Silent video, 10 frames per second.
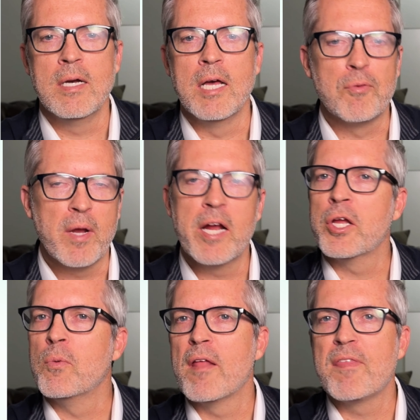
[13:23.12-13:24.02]
And 3 here,
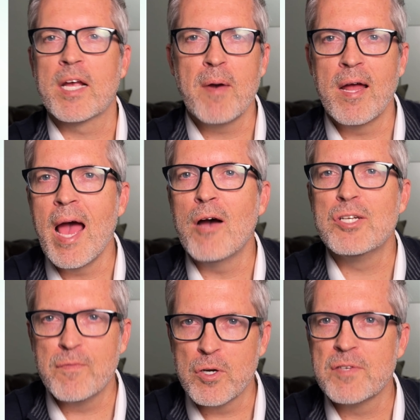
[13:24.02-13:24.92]
you want to think about how
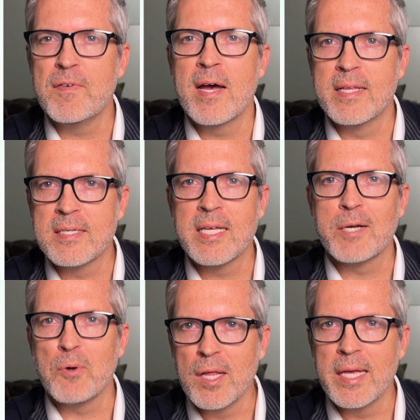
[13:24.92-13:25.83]
diversified this thing
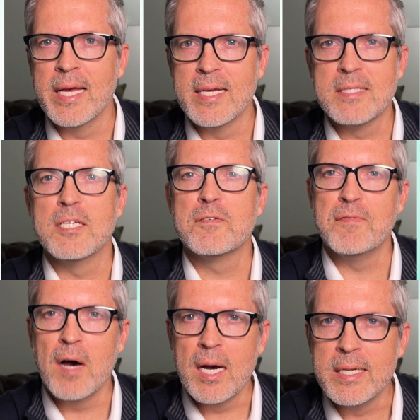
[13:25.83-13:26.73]
really is, this
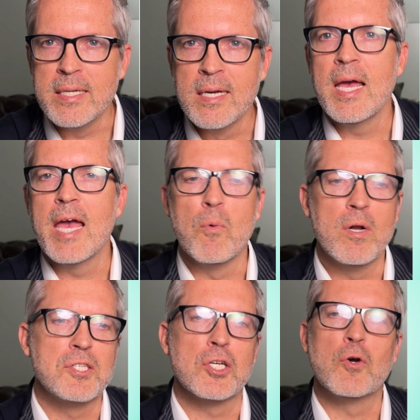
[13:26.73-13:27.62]
fund, and what
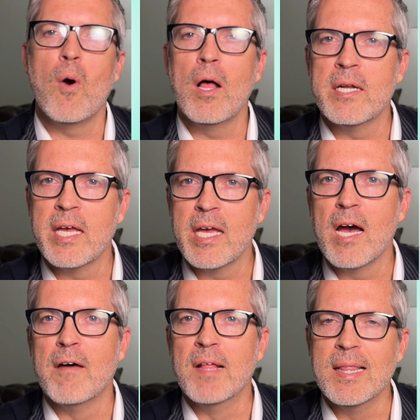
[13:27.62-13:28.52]
is the quality
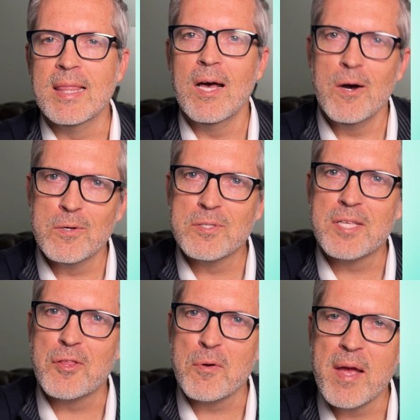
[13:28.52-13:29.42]
of the loans
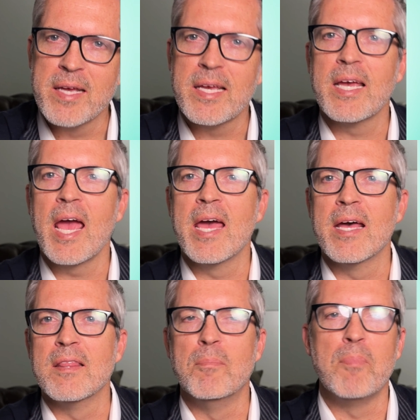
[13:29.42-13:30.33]
that they're making
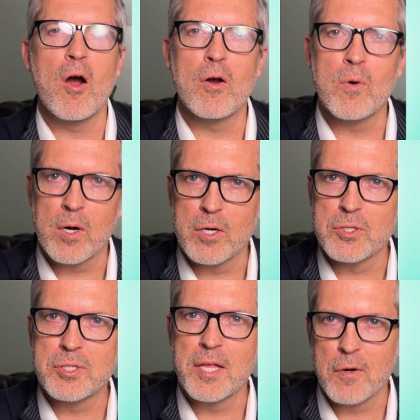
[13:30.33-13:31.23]
and the
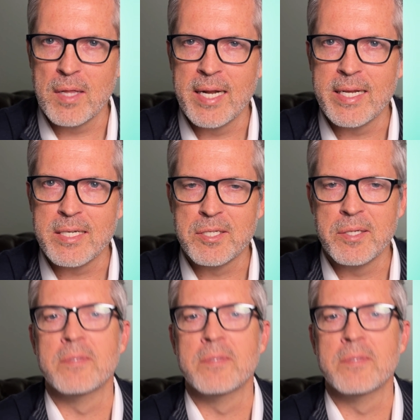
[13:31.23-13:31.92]
borrowers that they're lending to.